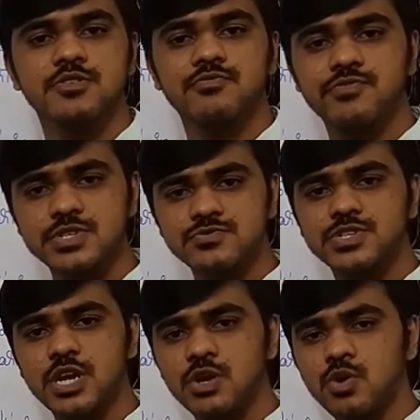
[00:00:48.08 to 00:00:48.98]
First, we
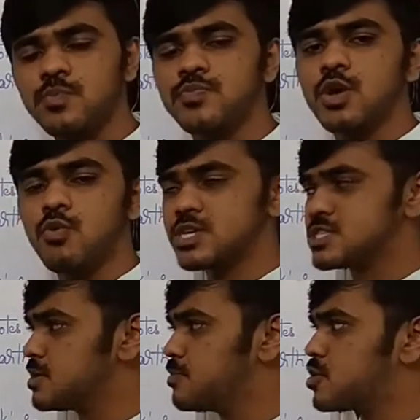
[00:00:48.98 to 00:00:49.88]
shall know what is the
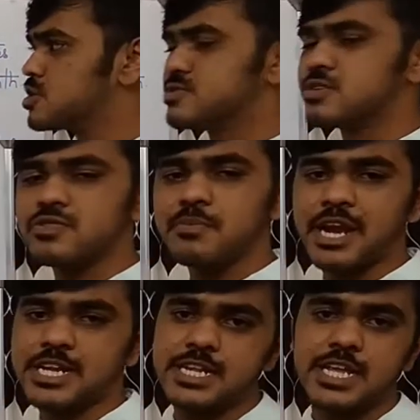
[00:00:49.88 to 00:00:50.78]
importance of the
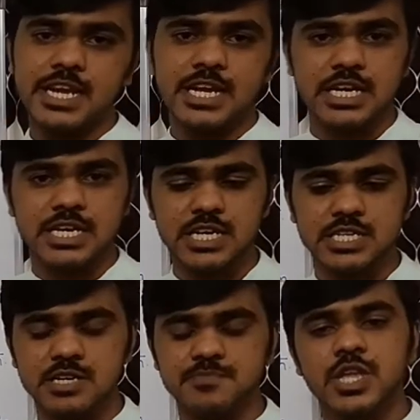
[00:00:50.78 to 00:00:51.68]
bacteria in
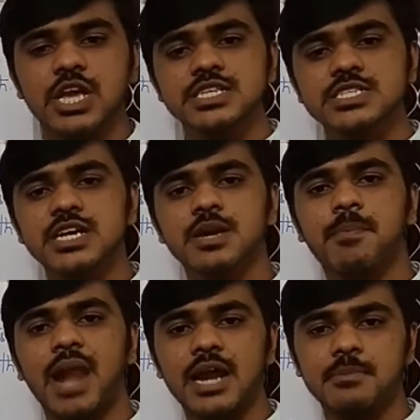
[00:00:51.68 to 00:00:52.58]
agriculture. See, under
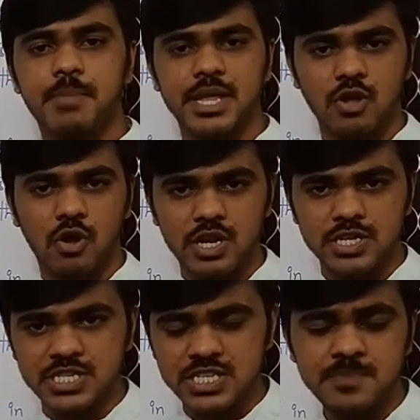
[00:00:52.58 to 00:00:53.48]
plant
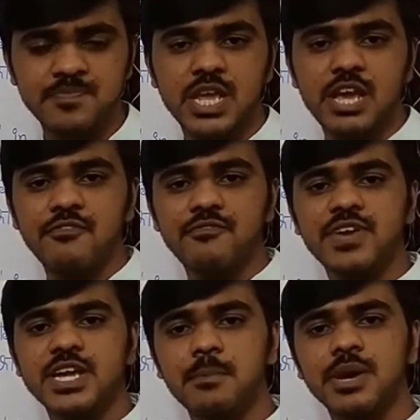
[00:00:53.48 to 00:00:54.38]
pathology,
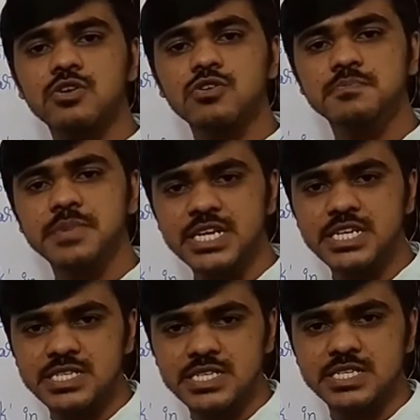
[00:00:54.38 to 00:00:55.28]
we come across many
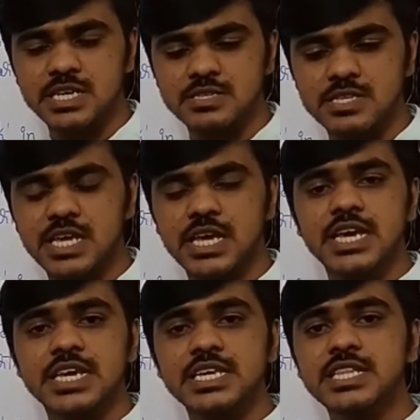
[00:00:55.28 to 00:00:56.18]
diseases.
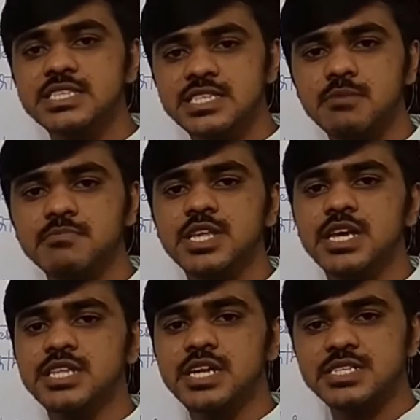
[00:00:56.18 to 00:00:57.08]
In some,
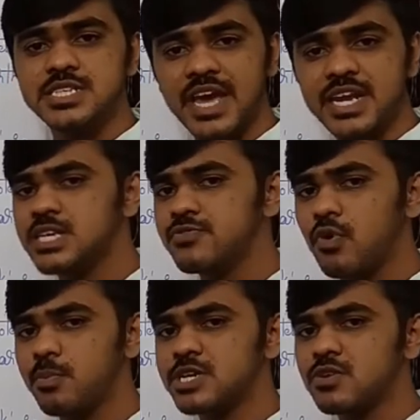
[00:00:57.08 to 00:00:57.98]
there is direct
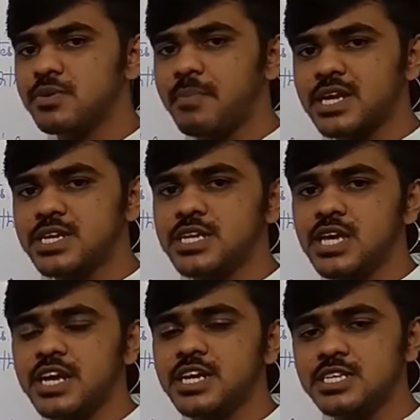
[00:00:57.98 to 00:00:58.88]
involvement of the bacteria
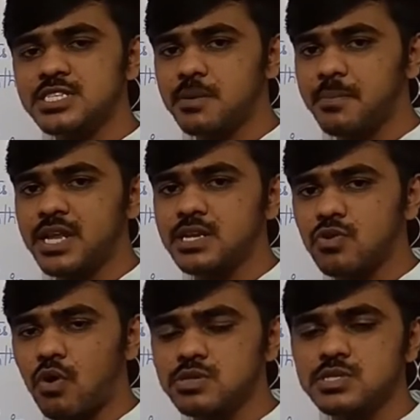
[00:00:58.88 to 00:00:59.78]
and it is the main
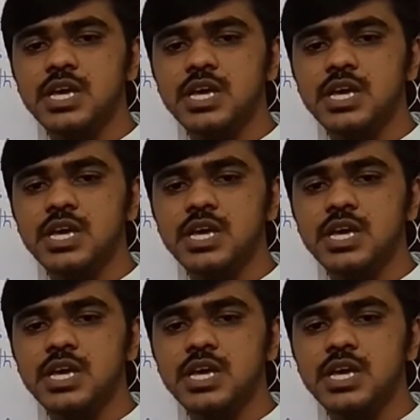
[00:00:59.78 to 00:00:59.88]
cause.